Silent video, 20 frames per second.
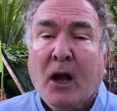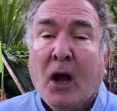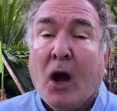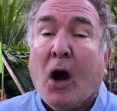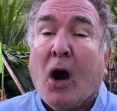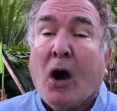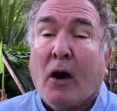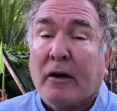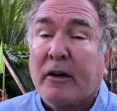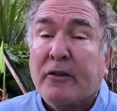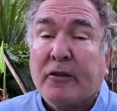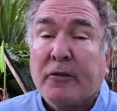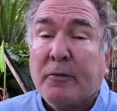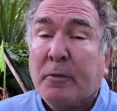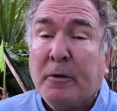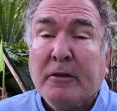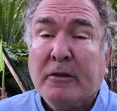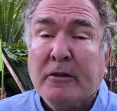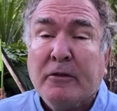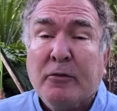Our
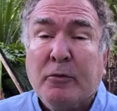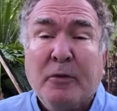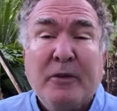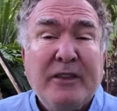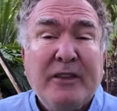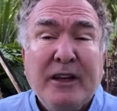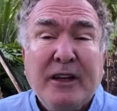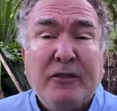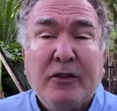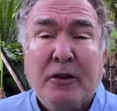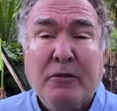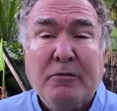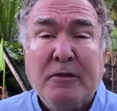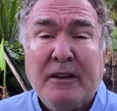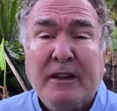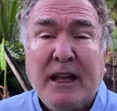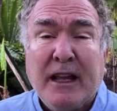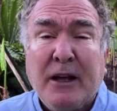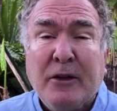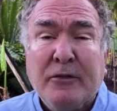experience with these
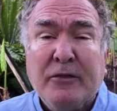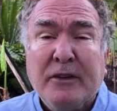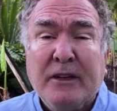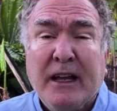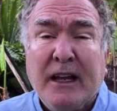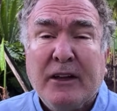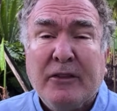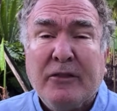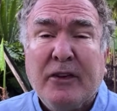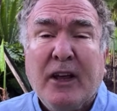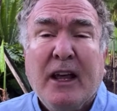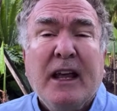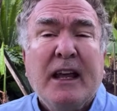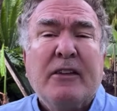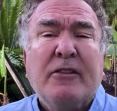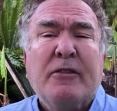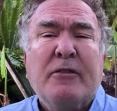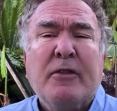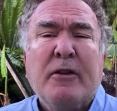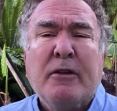100,000 guests
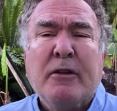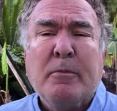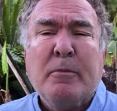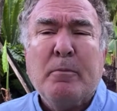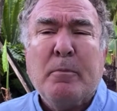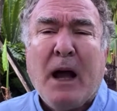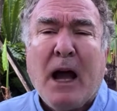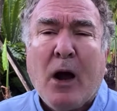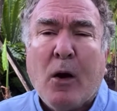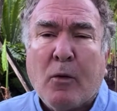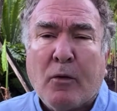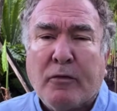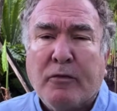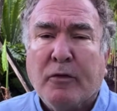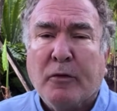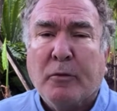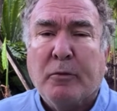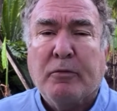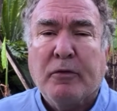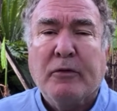is a very
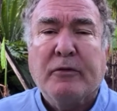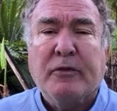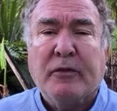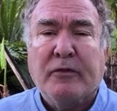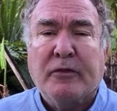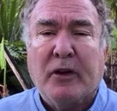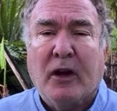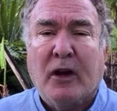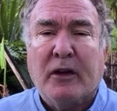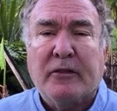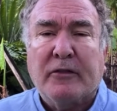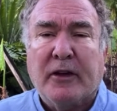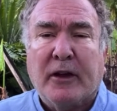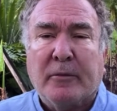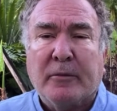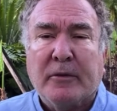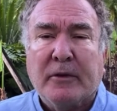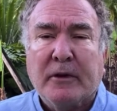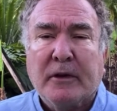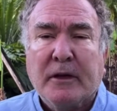powerful proof of concept.
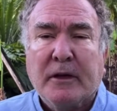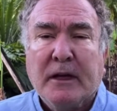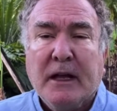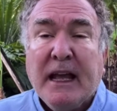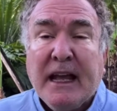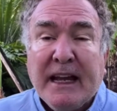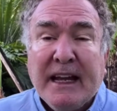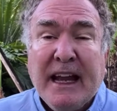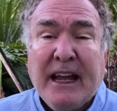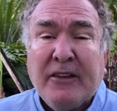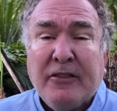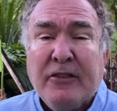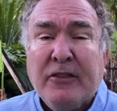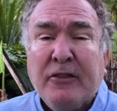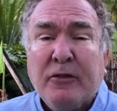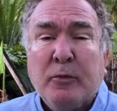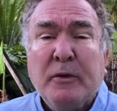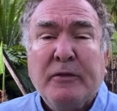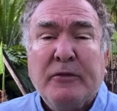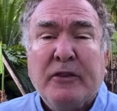In
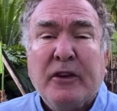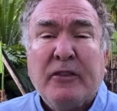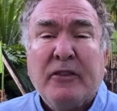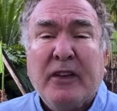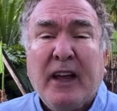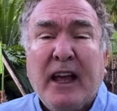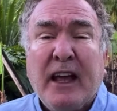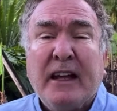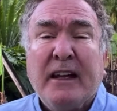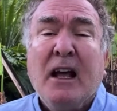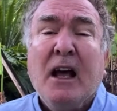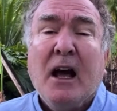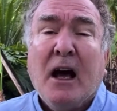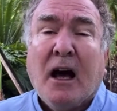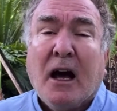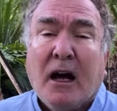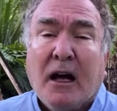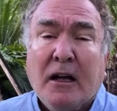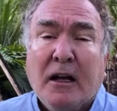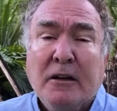essence, we've just had
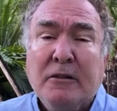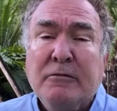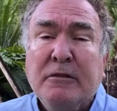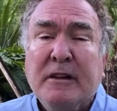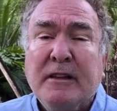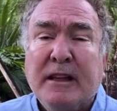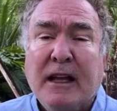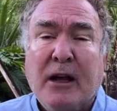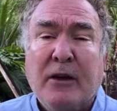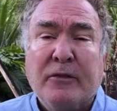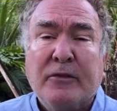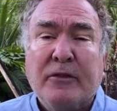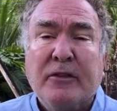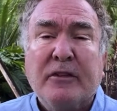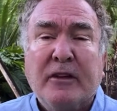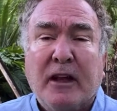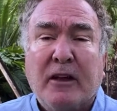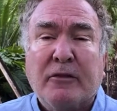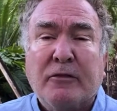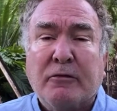100,000
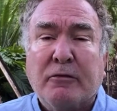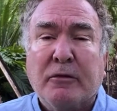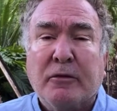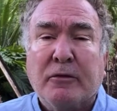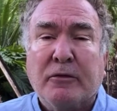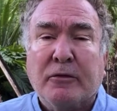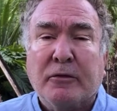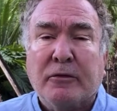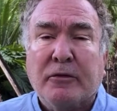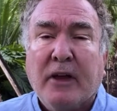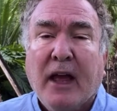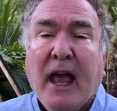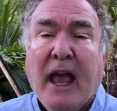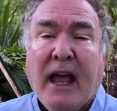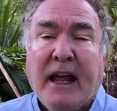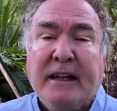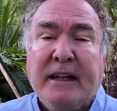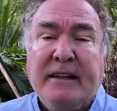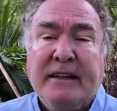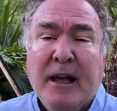test cruisers
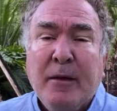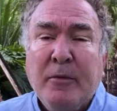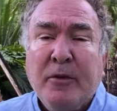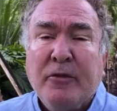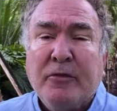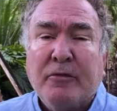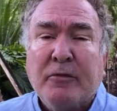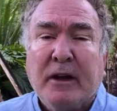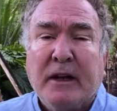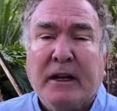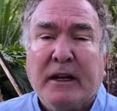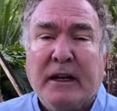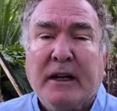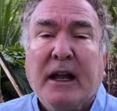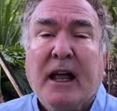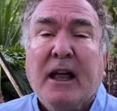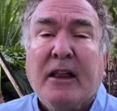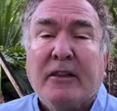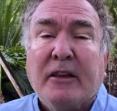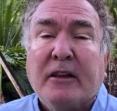and demonstrated
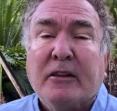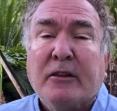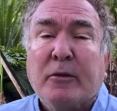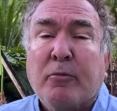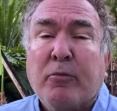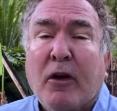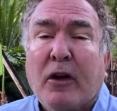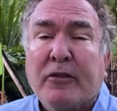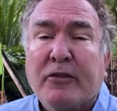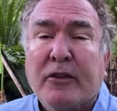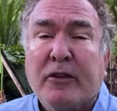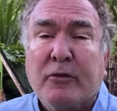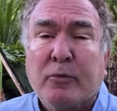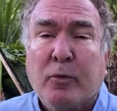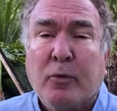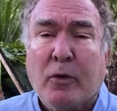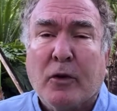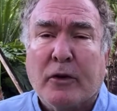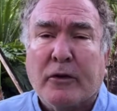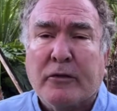that the process
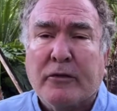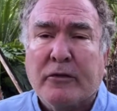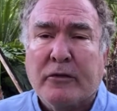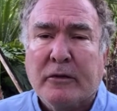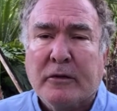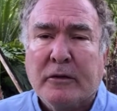works.